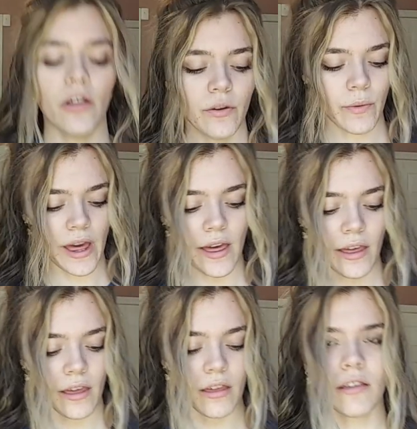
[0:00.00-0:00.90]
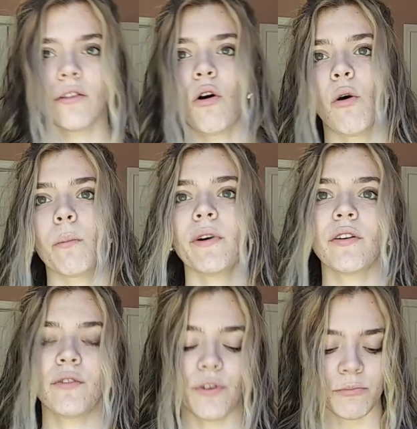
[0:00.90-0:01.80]
On the way home
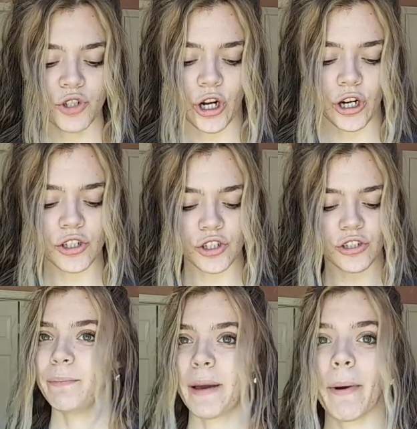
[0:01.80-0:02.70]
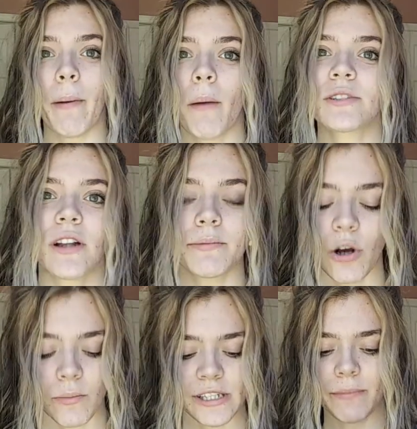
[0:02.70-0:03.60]
from church, me and my mom stopped
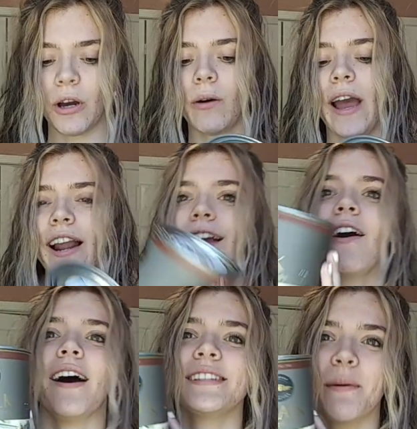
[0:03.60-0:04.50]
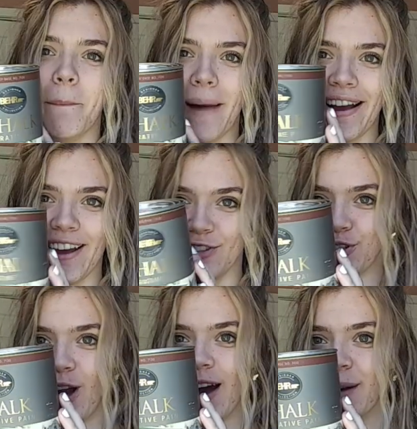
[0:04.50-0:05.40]
at Home Depot and I got my
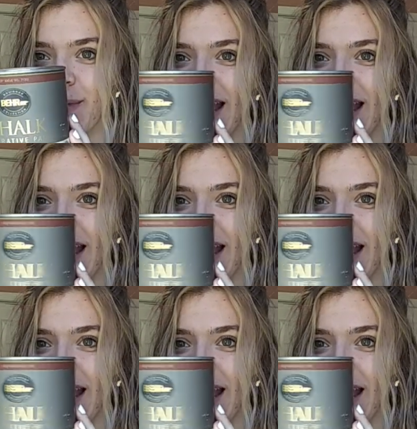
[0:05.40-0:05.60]
chalk